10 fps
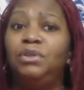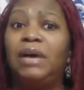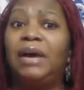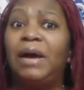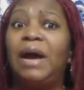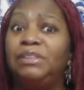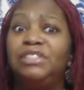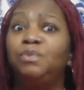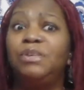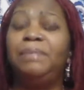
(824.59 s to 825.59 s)
I
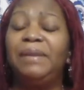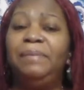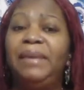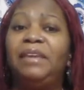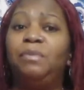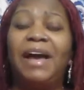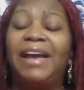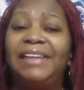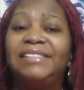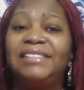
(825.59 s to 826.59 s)
just want to be me. Why I
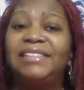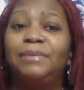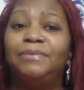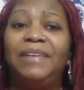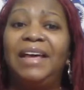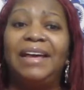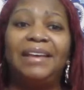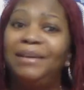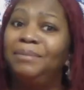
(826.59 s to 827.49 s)
can't just let them fly?